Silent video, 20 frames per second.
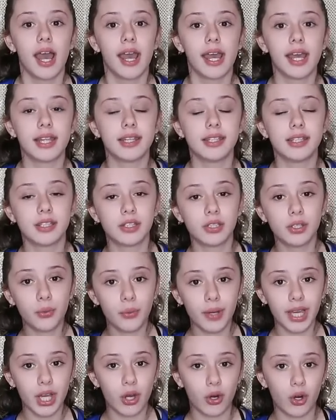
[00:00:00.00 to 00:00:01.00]
And on the
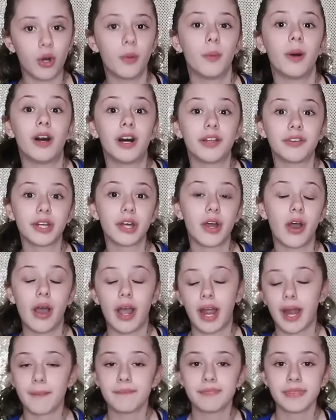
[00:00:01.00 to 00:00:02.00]
way home on the
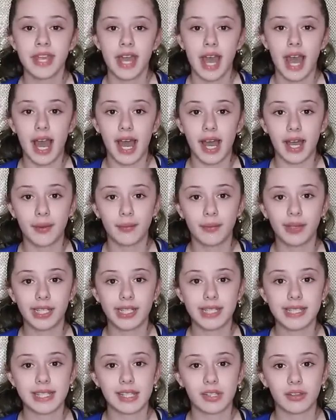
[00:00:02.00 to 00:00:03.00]
car, I
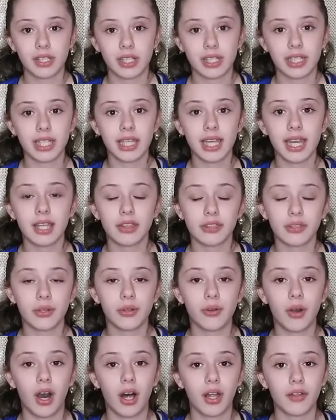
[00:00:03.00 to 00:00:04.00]
was looking
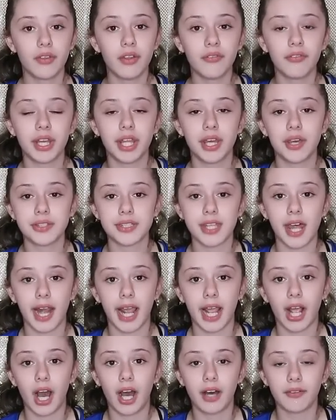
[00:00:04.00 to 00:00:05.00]
through all the videos that
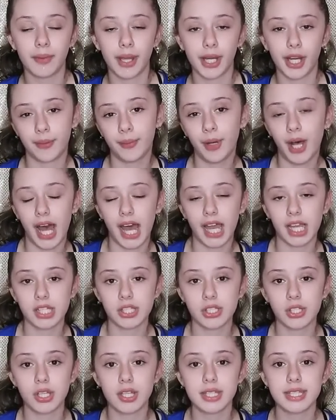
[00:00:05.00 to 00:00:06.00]
I got of my double
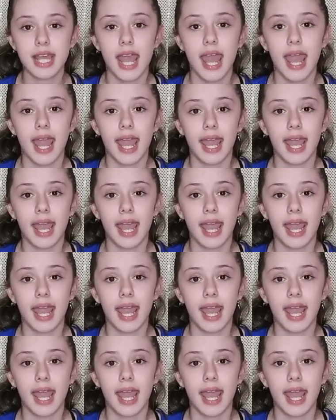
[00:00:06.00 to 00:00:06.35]
axels,